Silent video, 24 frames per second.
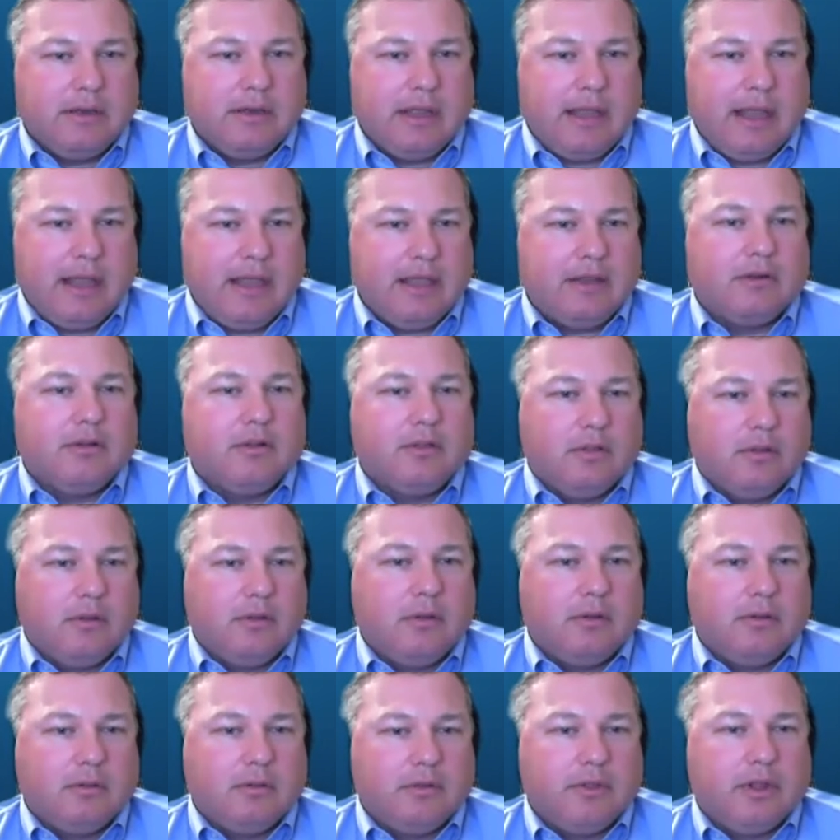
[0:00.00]
handle
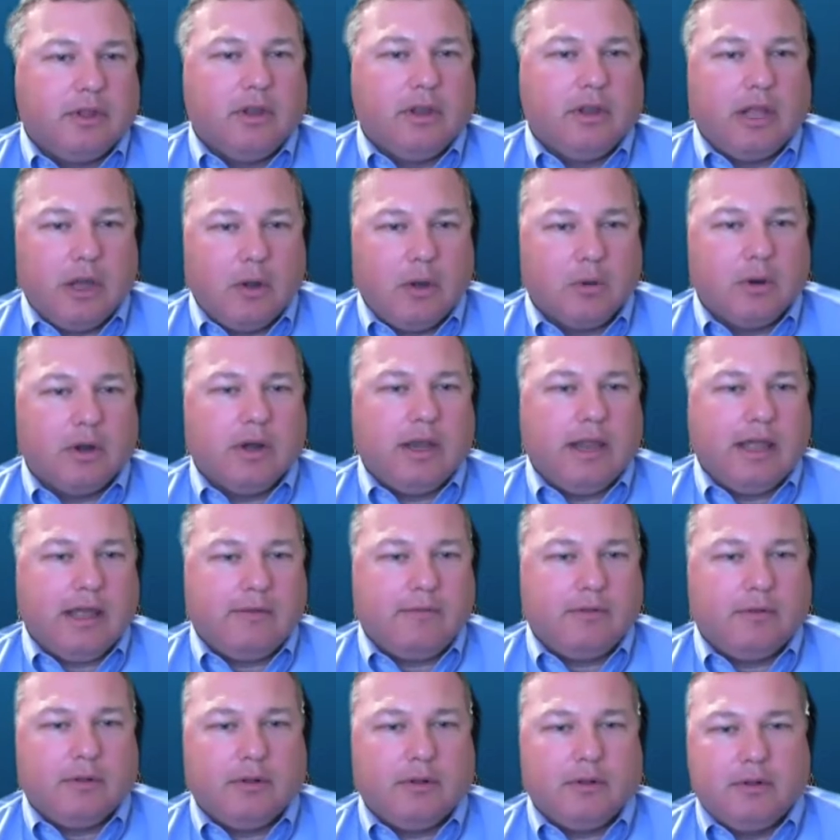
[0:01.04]
the lower
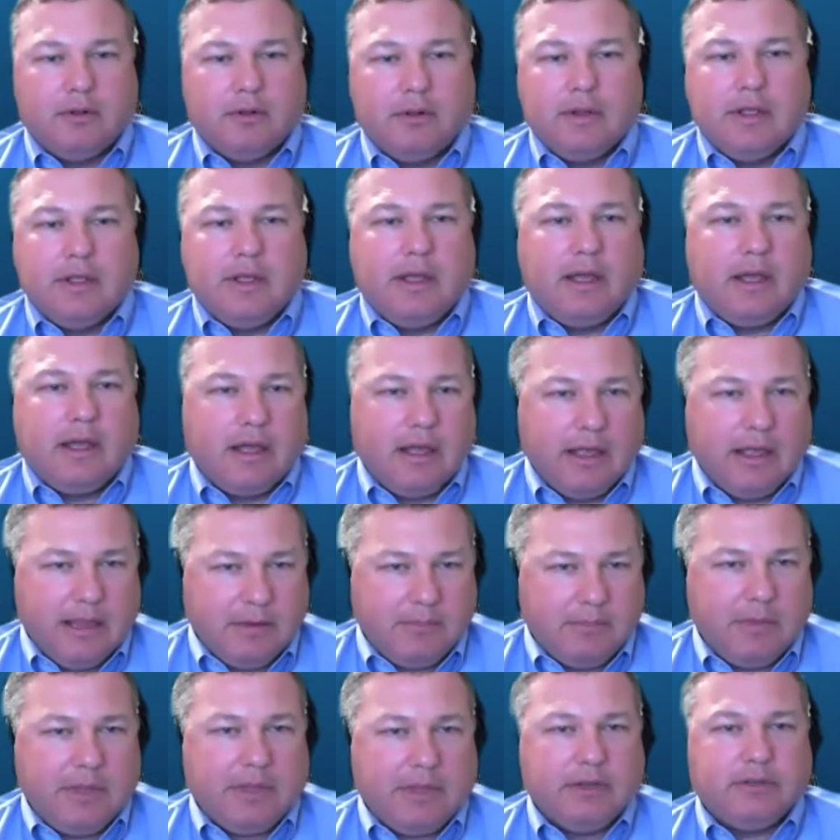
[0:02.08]
level
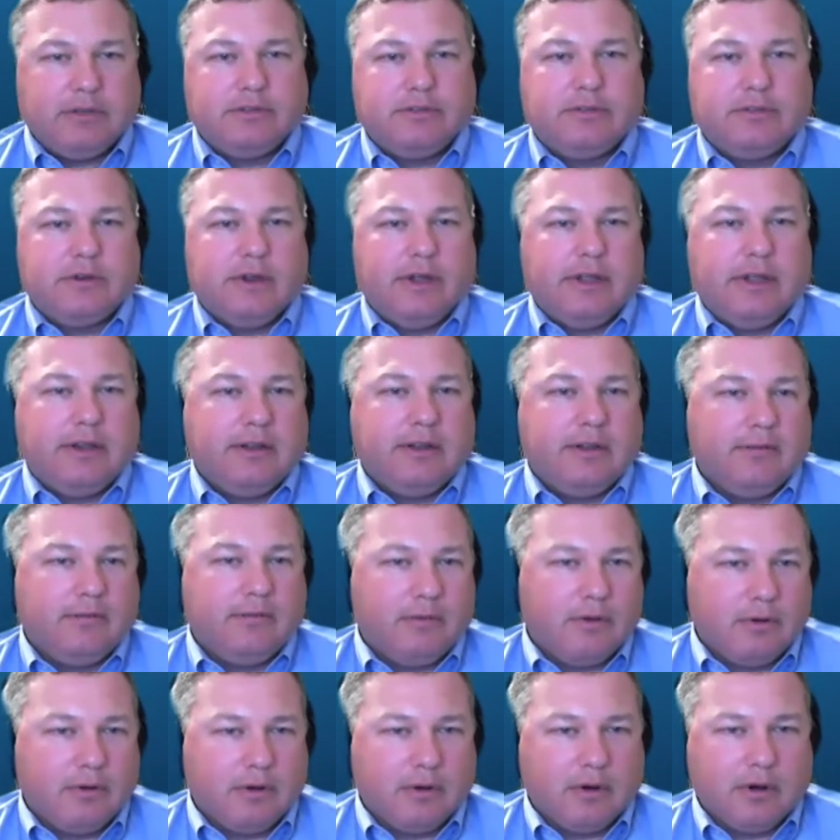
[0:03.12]

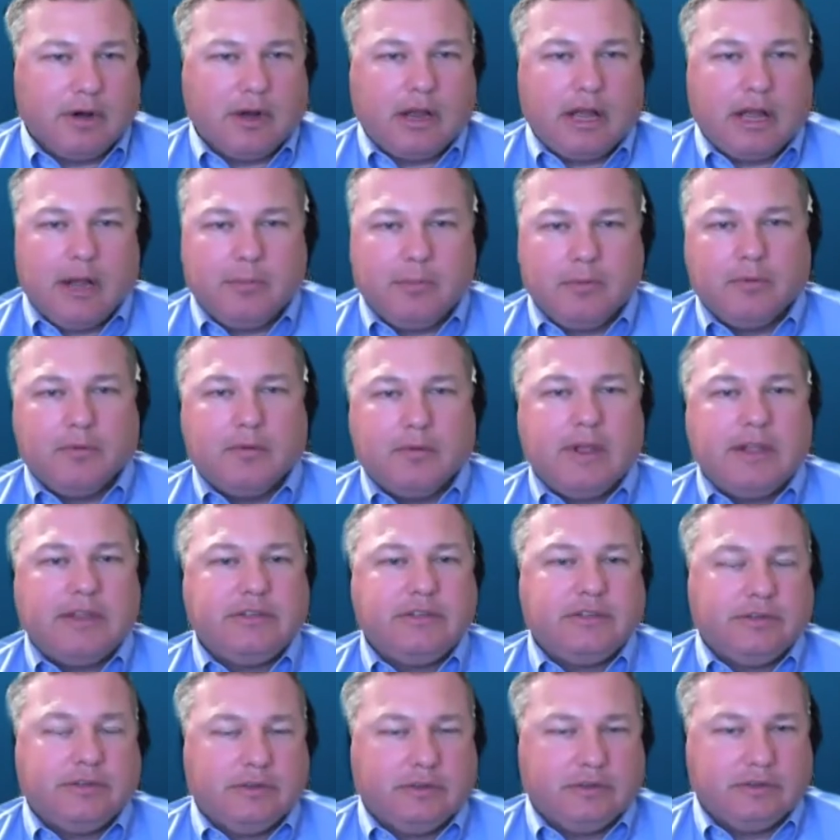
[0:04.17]
administrative or
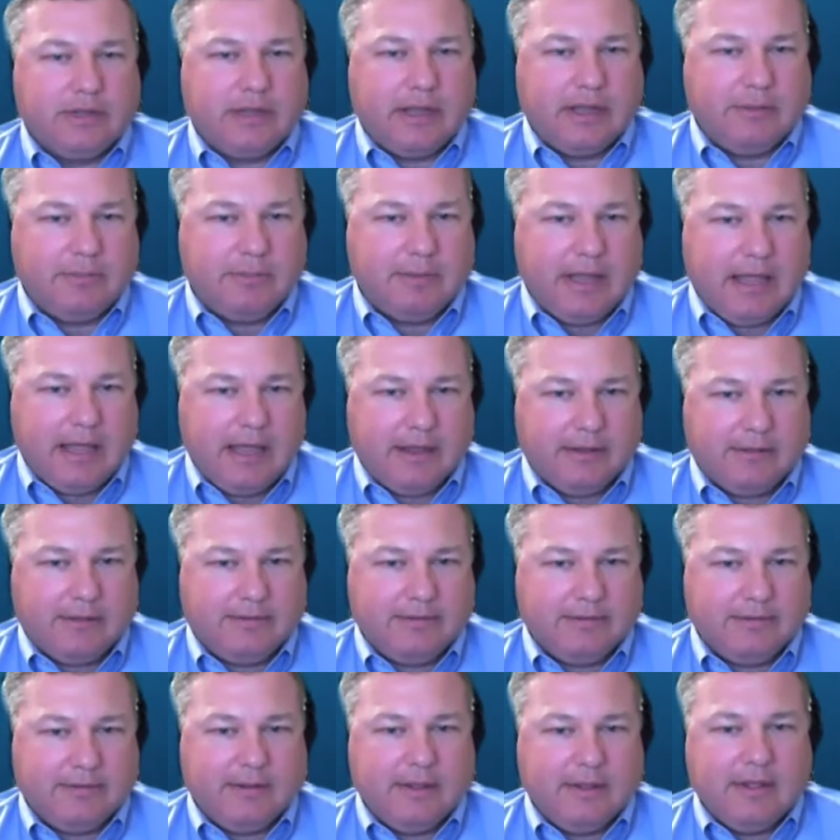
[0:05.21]
operational type
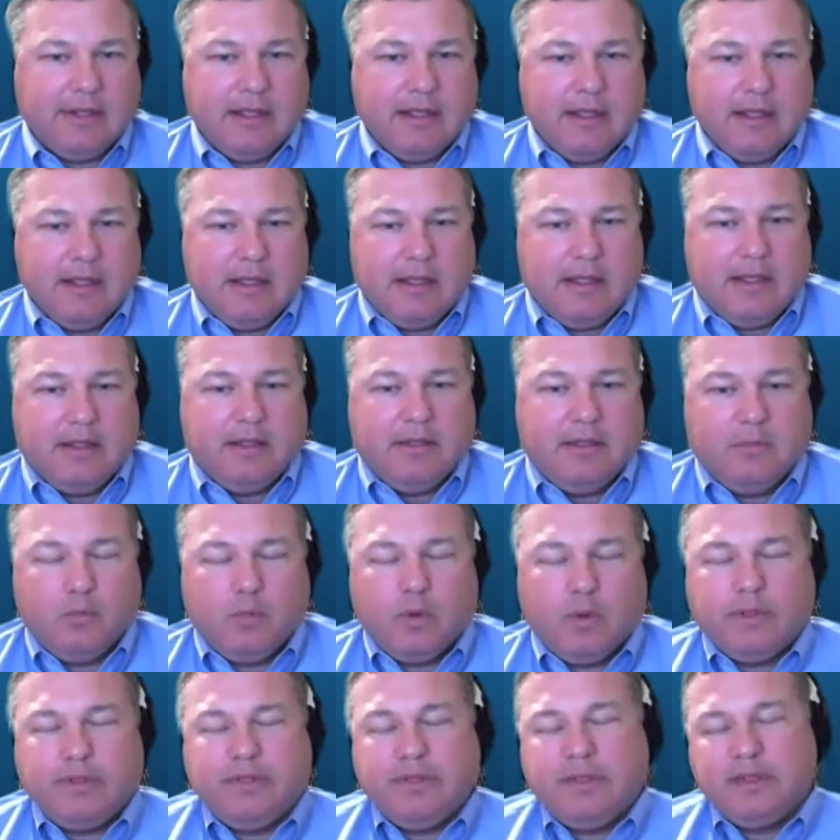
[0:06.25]
tasks.
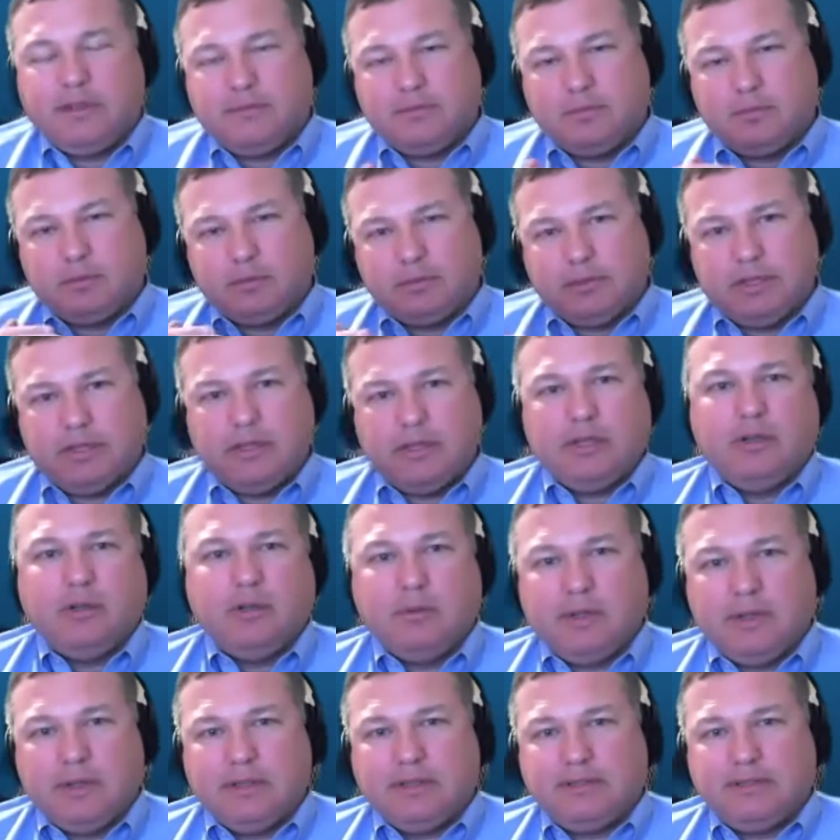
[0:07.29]
What this will
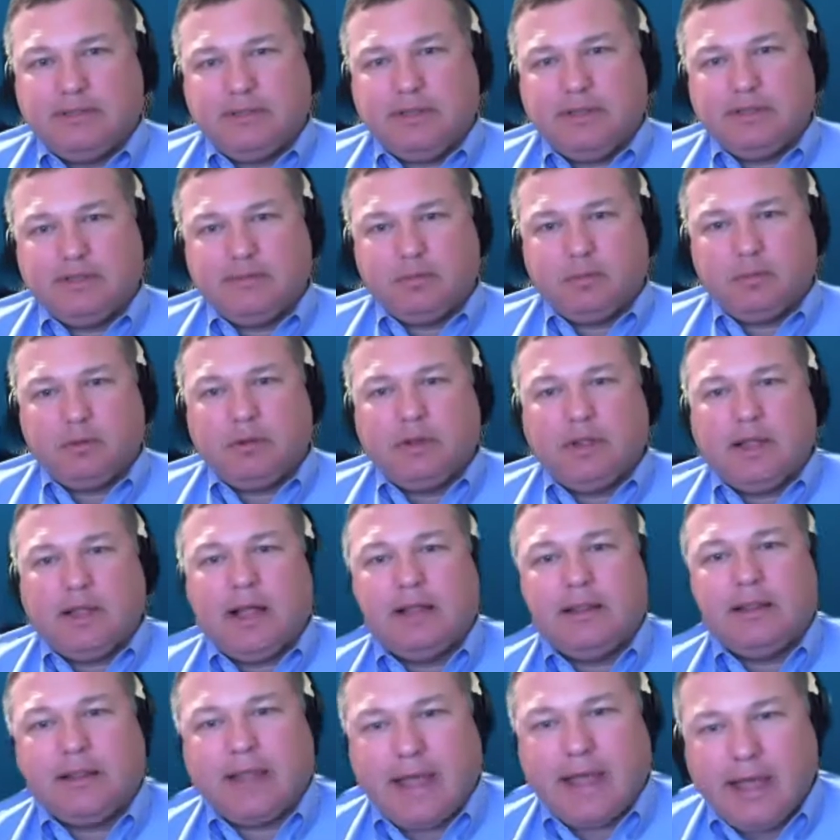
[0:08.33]
do is this will
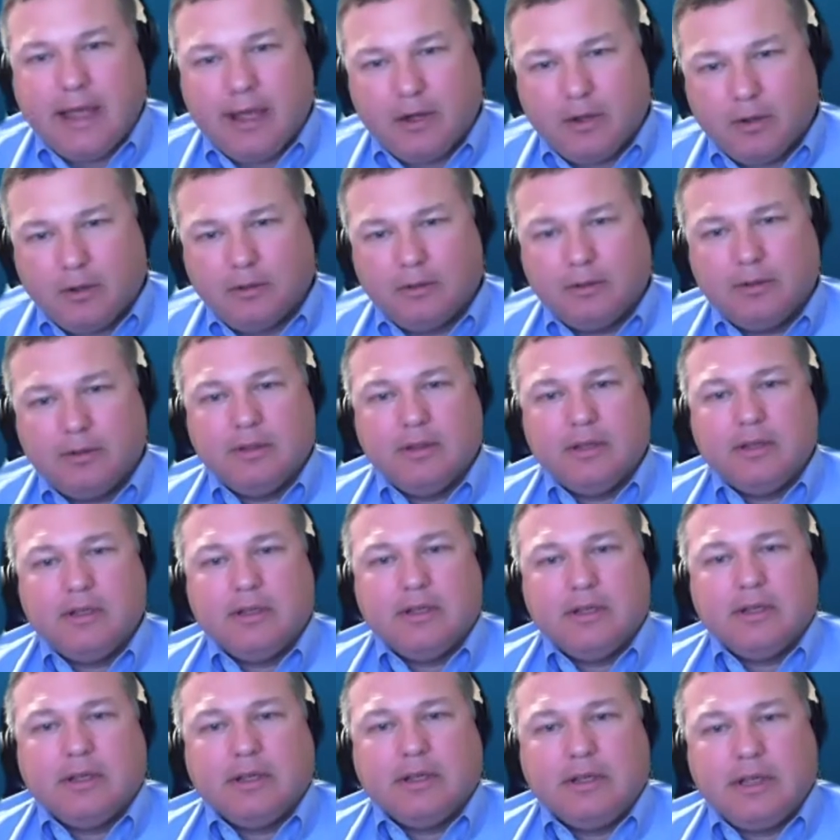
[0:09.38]
allow
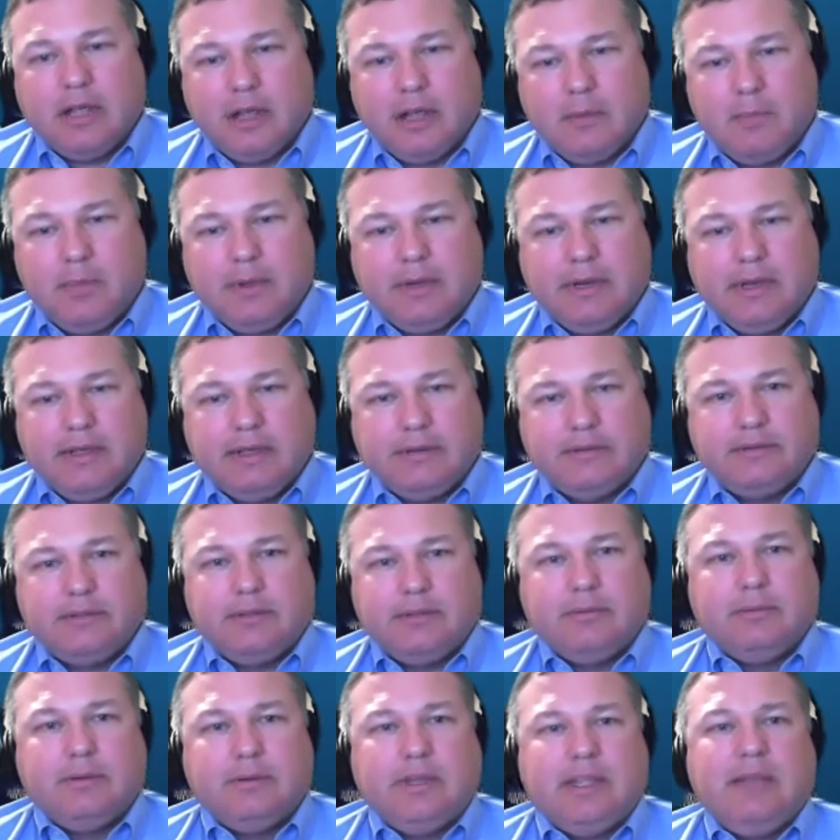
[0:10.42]
companies
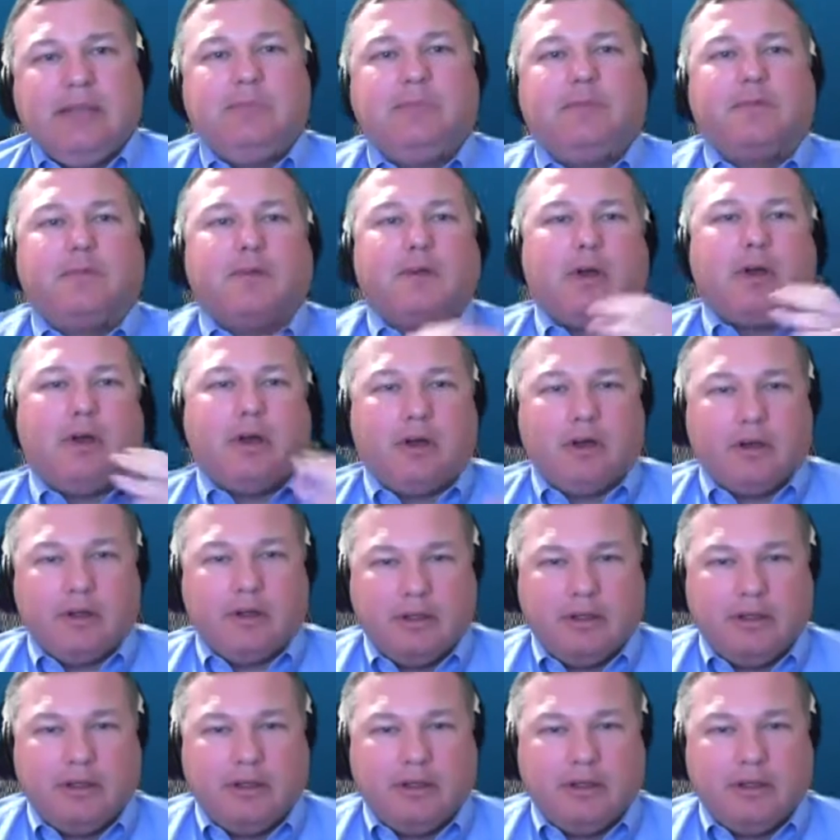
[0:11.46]
to leapfrog